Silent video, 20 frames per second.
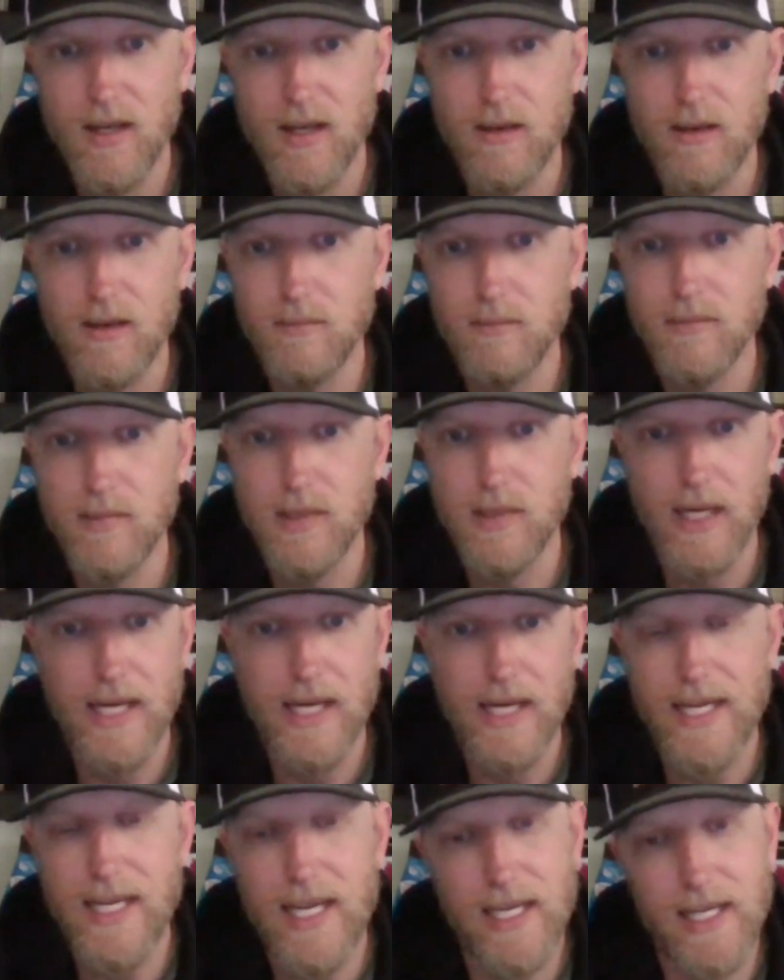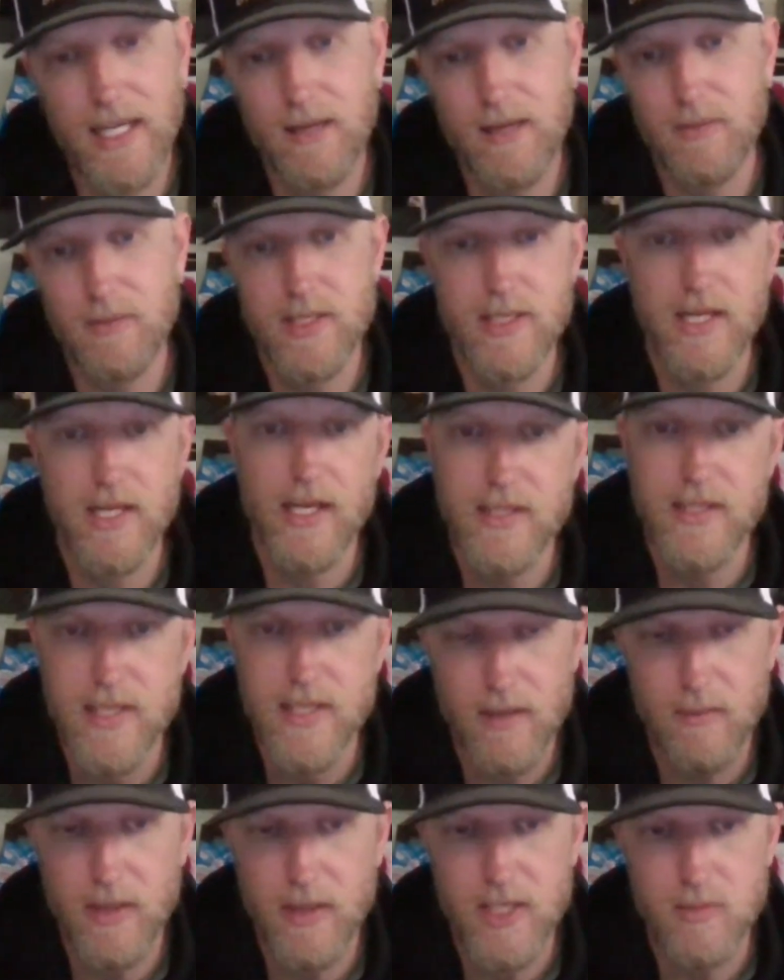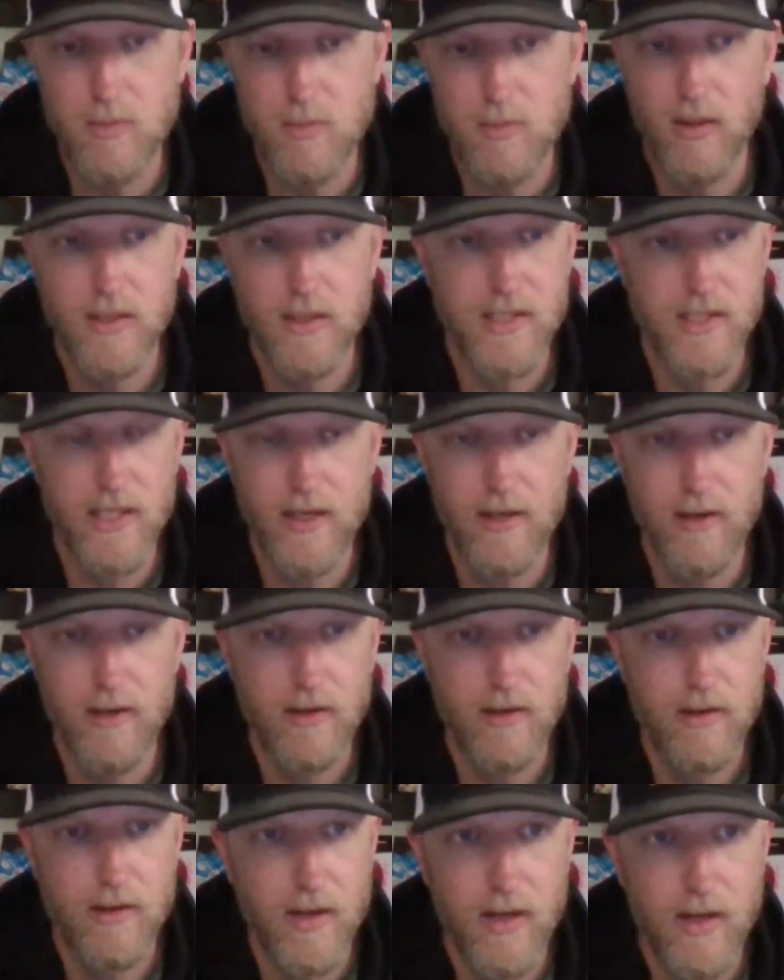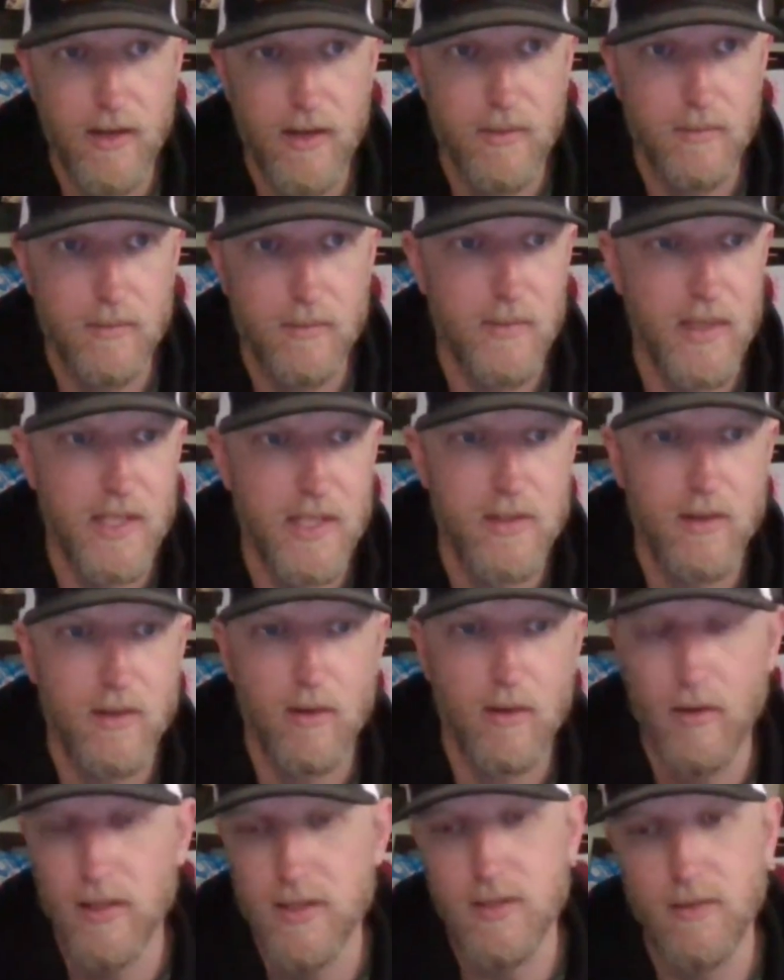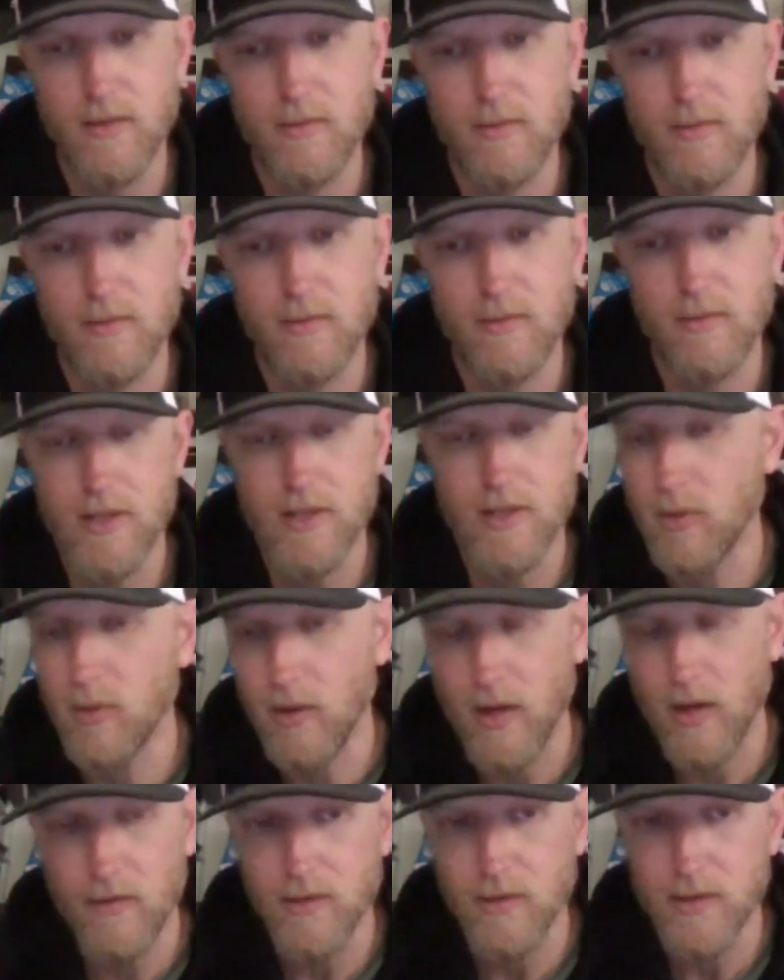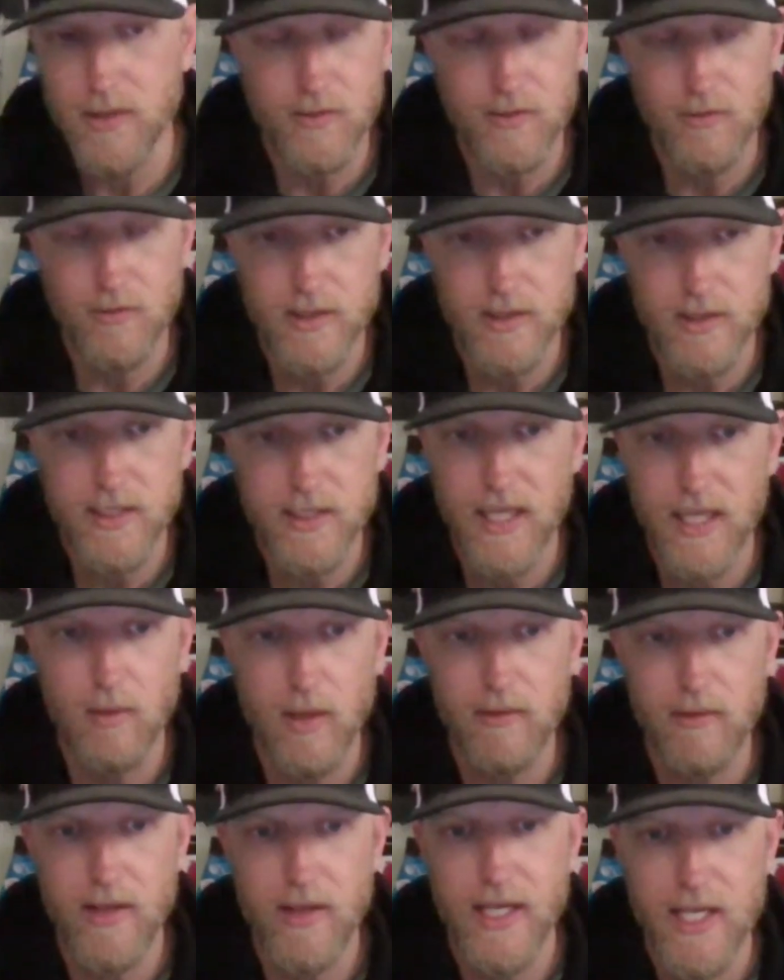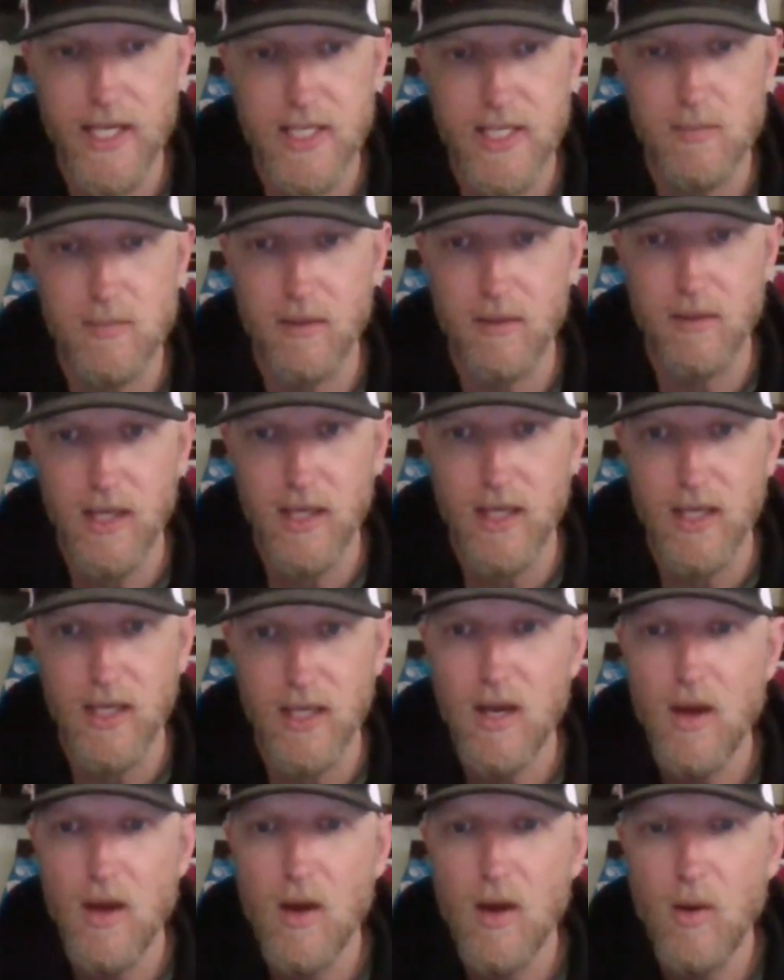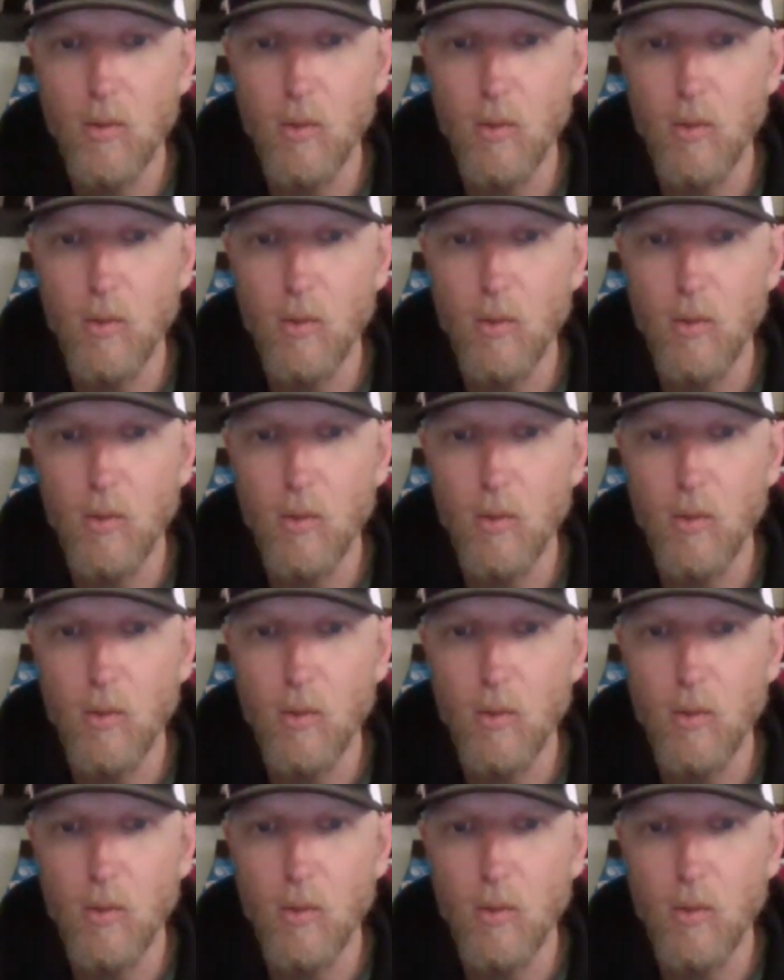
Like I can't get him to stay inside of baseball as a hitter, or as a pitcher, he's pulling off with his front side, whatever that case may be.